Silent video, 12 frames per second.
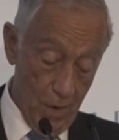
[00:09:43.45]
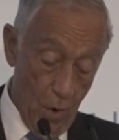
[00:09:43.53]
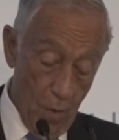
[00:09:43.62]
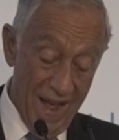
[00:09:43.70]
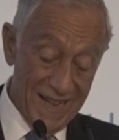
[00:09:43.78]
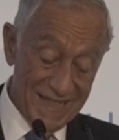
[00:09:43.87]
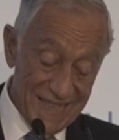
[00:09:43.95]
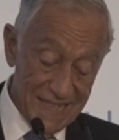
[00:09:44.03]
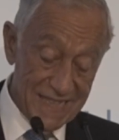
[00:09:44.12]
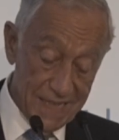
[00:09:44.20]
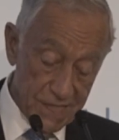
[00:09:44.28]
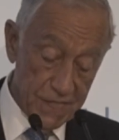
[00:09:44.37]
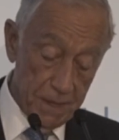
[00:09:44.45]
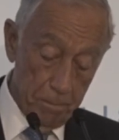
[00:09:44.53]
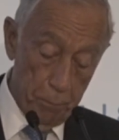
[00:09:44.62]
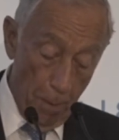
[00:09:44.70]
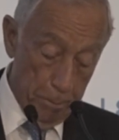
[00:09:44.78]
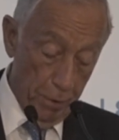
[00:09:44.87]
or anti-system
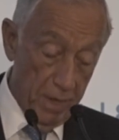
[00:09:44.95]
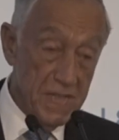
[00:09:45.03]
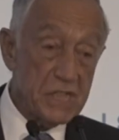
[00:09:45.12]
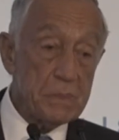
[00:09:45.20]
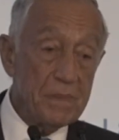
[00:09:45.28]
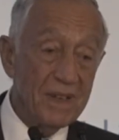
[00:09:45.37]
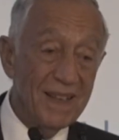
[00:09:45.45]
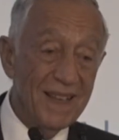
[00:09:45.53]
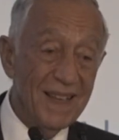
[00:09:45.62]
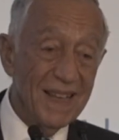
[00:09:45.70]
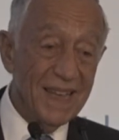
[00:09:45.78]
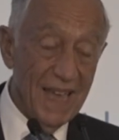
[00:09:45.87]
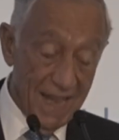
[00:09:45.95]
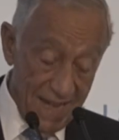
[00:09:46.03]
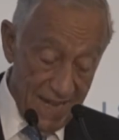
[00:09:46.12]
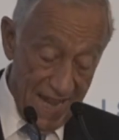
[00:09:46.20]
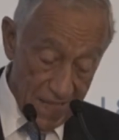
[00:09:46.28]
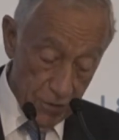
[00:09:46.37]
populism
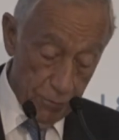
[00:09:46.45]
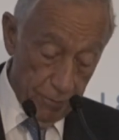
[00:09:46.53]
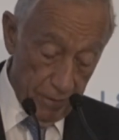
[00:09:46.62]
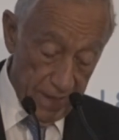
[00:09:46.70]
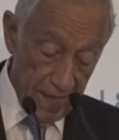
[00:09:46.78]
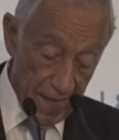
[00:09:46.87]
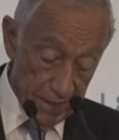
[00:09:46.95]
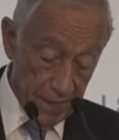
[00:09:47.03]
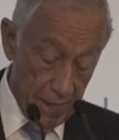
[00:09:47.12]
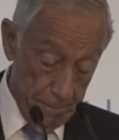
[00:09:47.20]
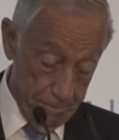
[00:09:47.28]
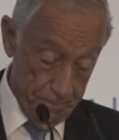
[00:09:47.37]
can naturally enter,